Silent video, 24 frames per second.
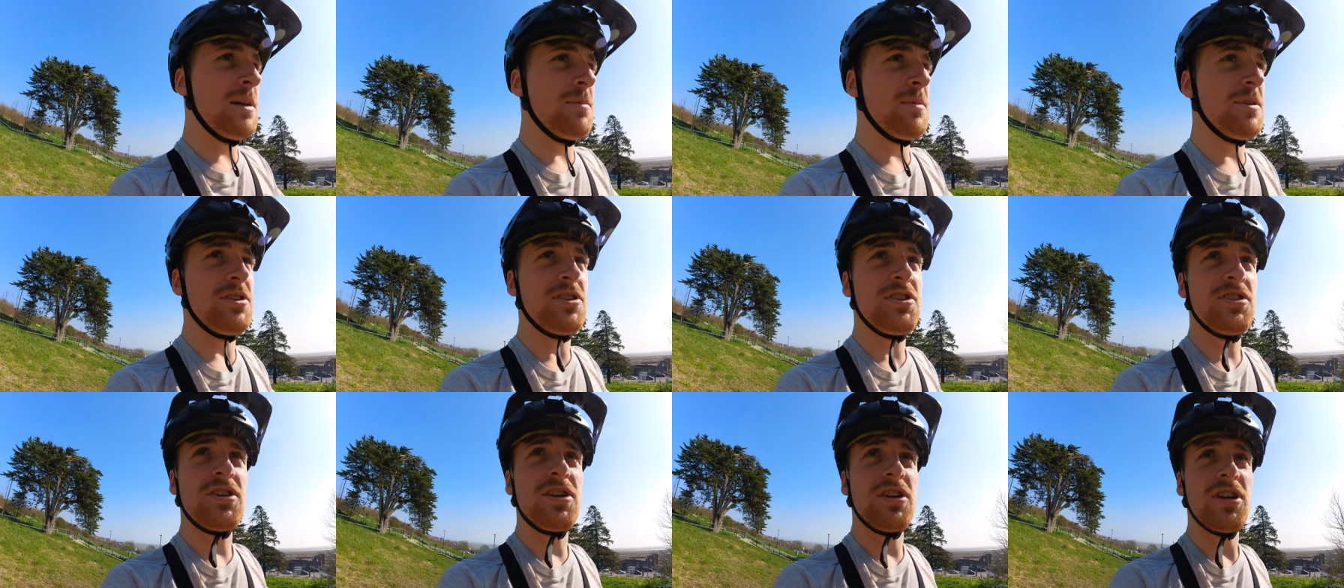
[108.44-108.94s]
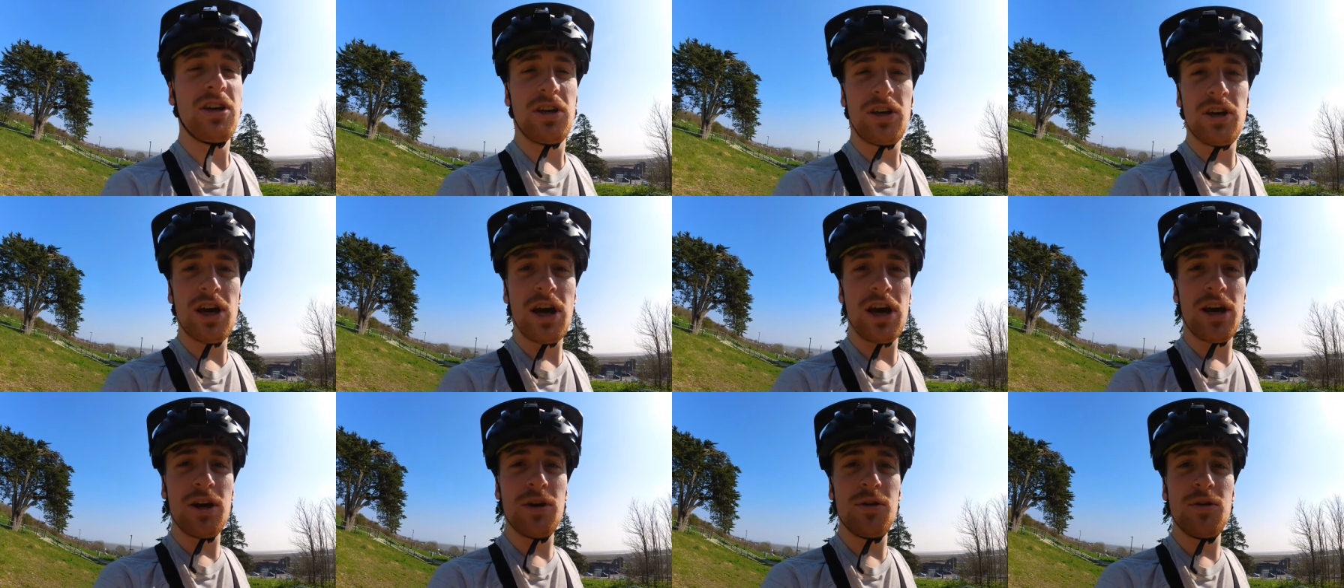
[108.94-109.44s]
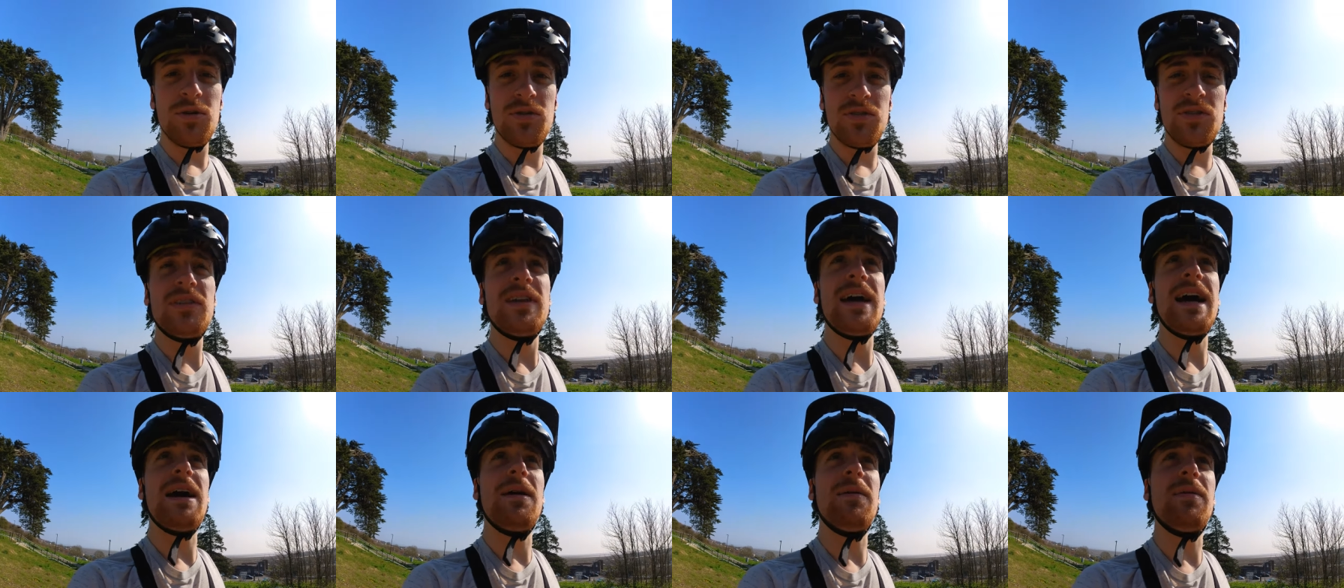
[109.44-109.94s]
and we're just gonna
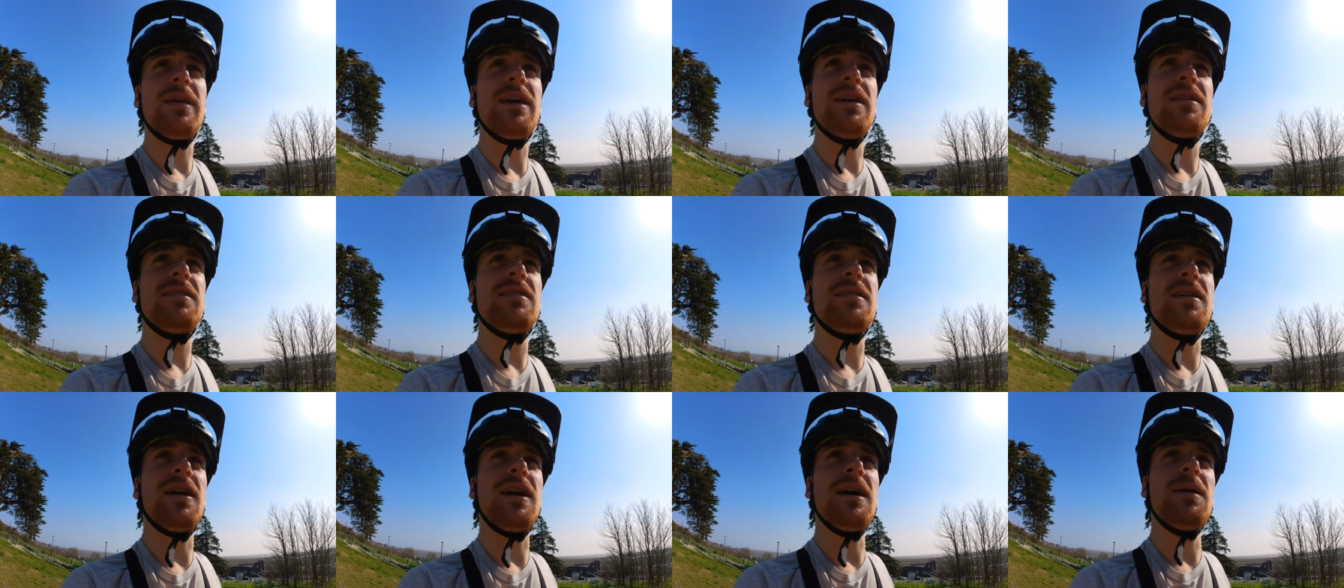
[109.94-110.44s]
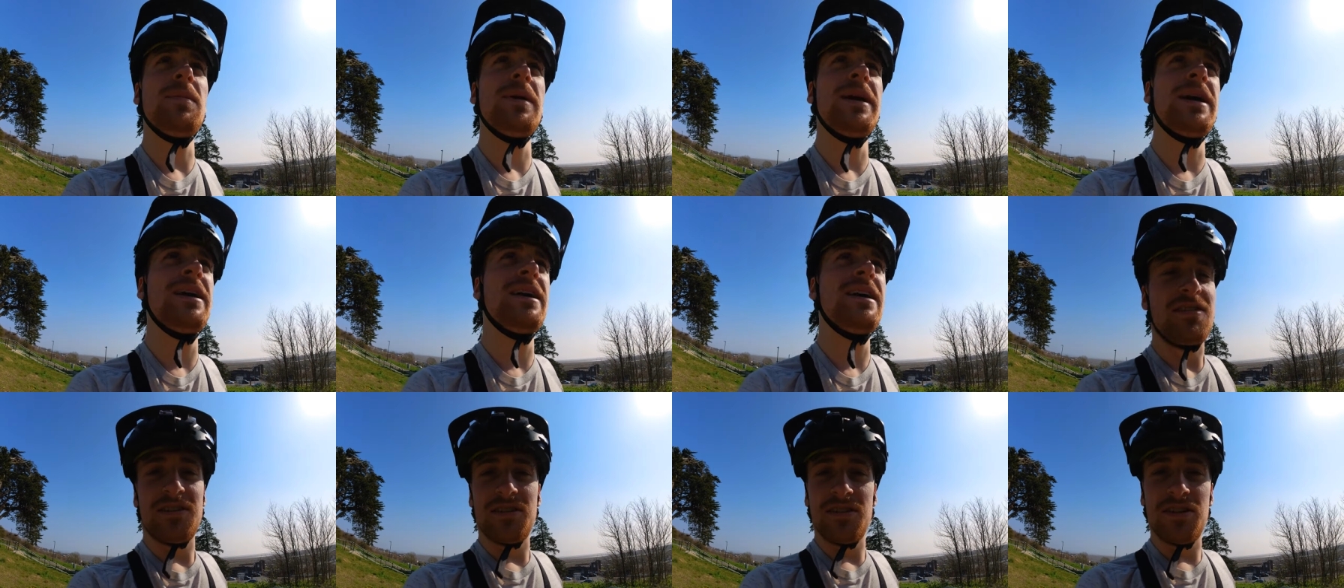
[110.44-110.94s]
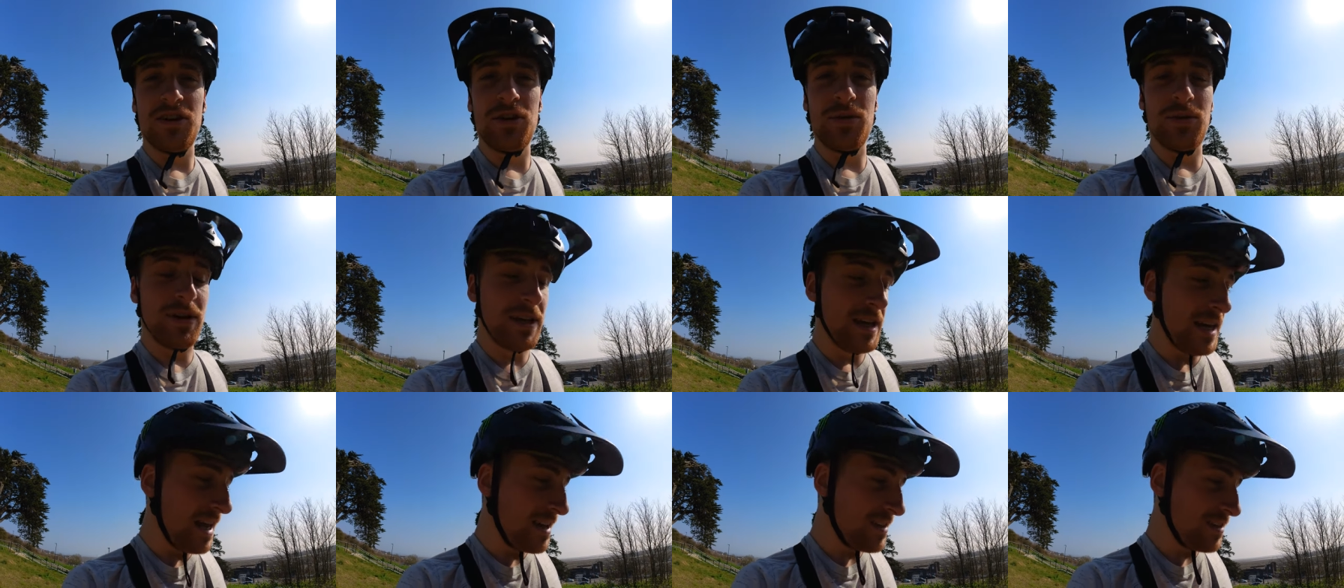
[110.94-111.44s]
coast down this time because I do
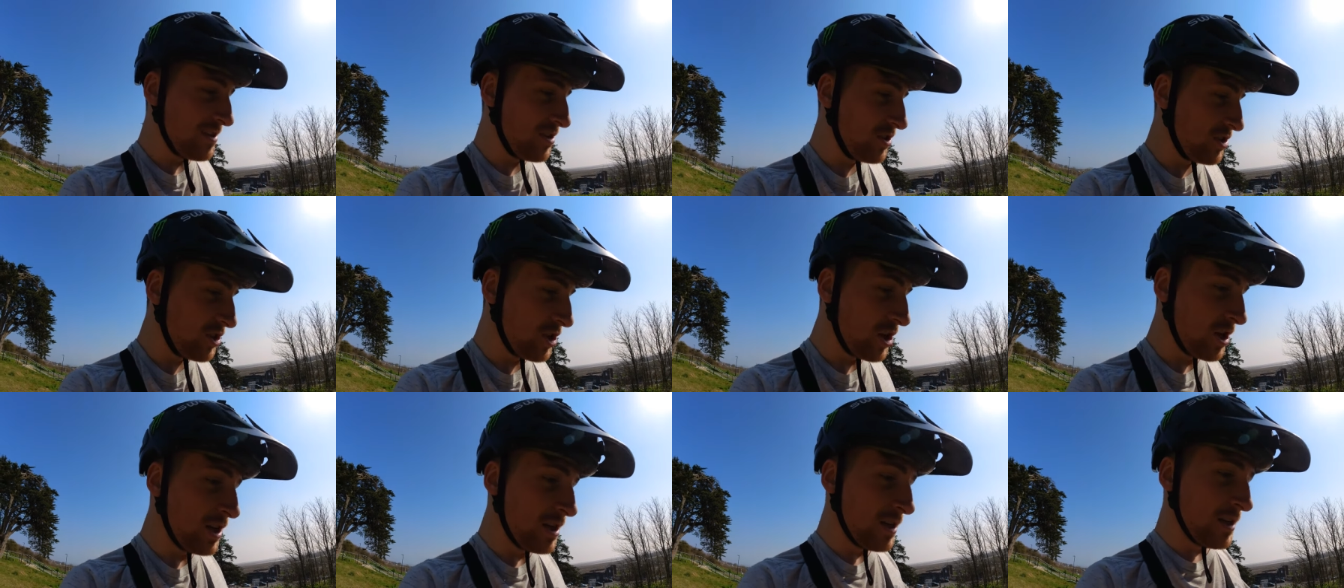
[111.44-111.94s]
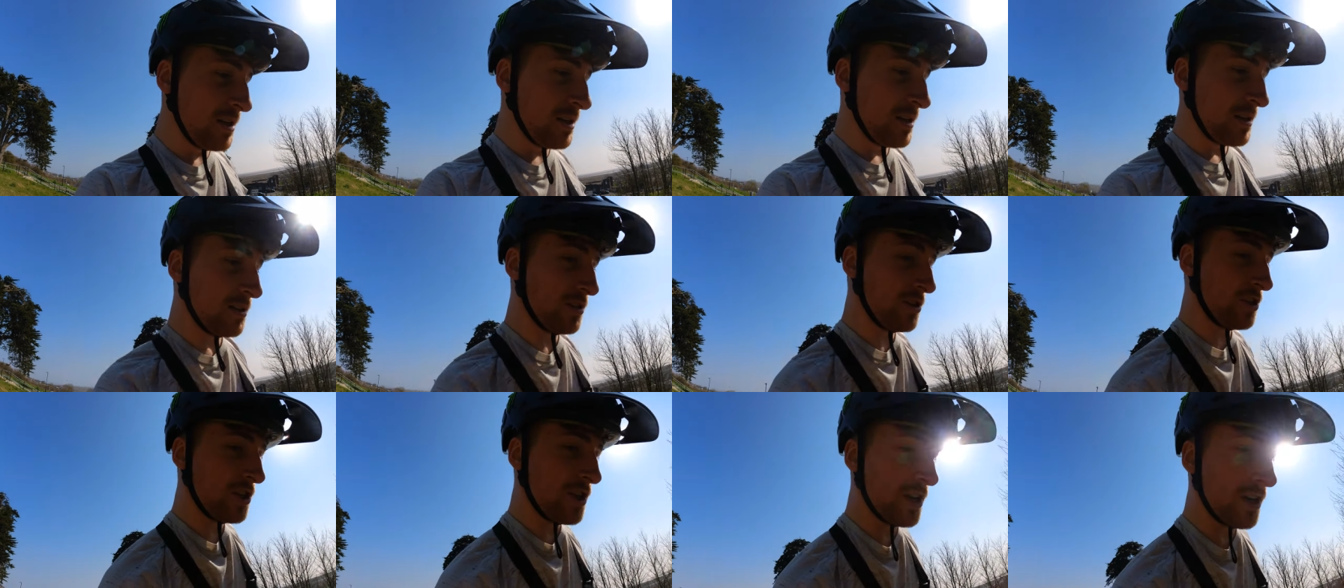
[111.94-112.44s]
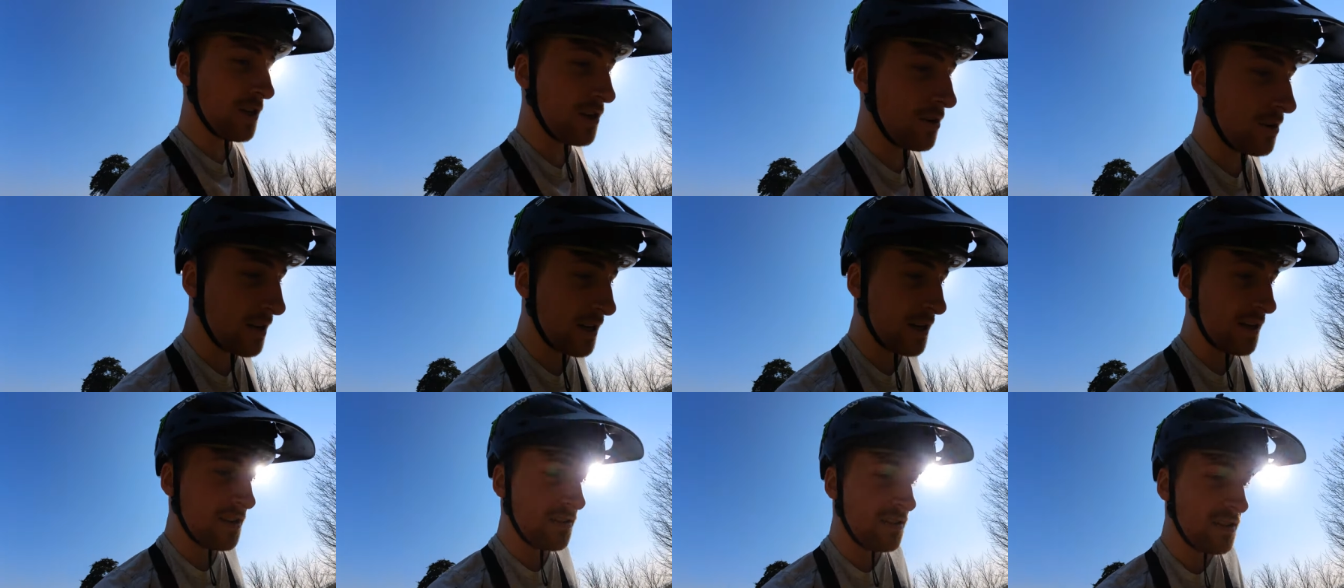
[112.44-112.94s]
want to get this shot and show
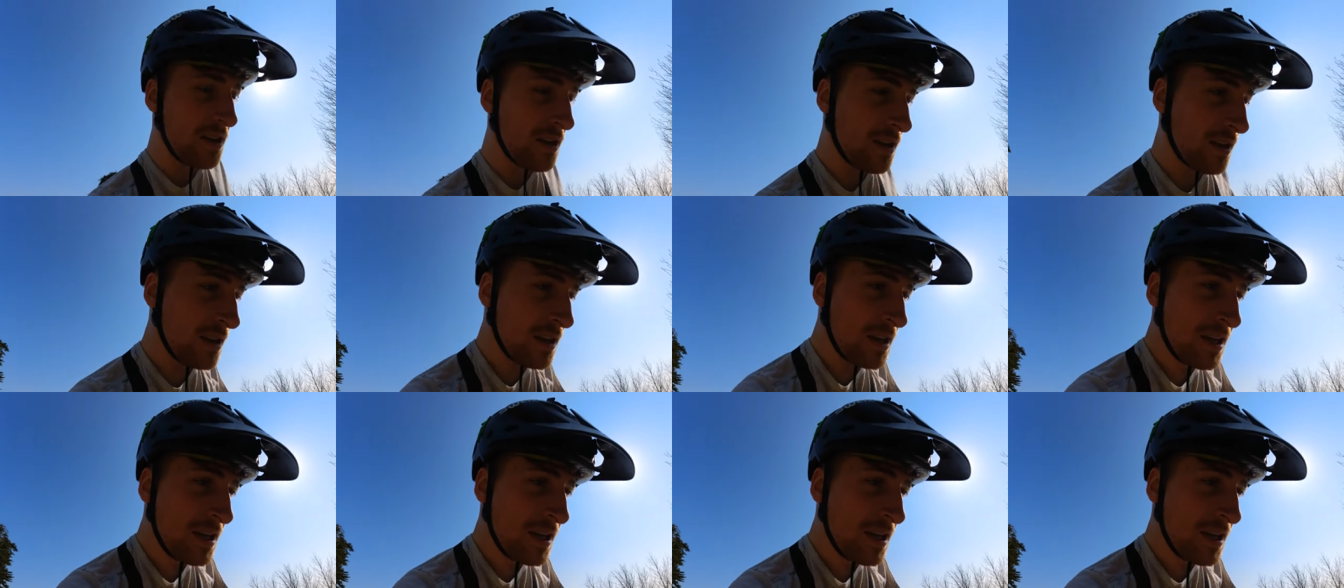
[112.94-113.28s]
you guys